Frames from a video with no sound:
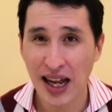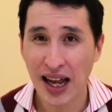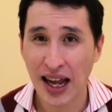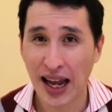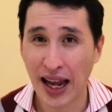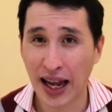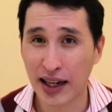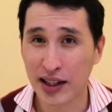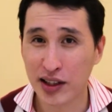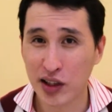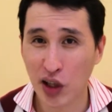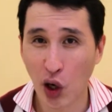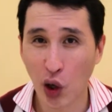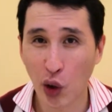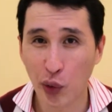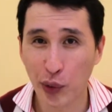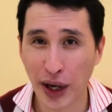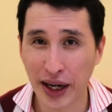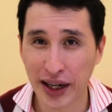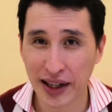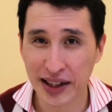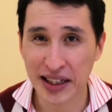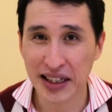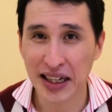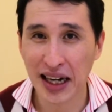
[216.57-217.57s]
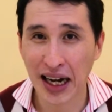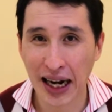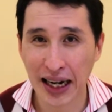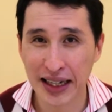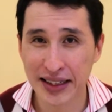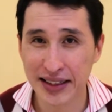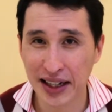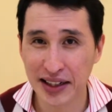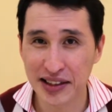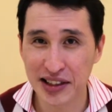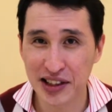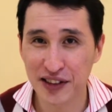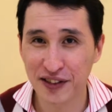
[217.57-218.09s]
and correctly
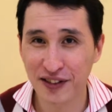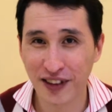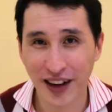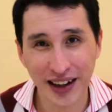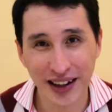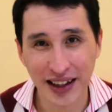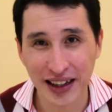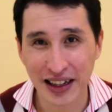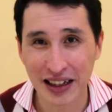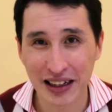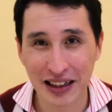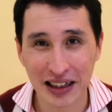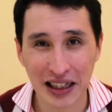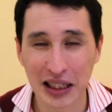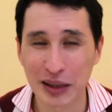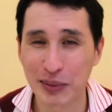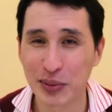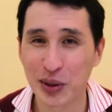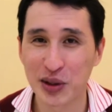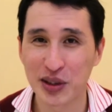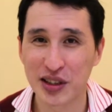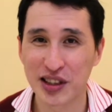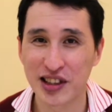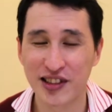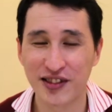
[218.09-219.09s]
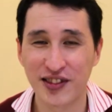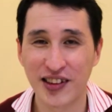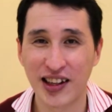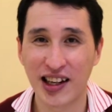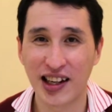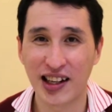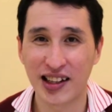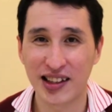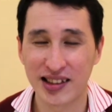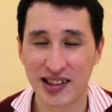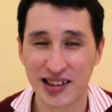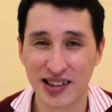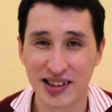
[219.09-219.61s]
identify and label these
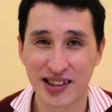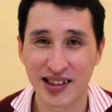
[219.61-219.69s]
feelings.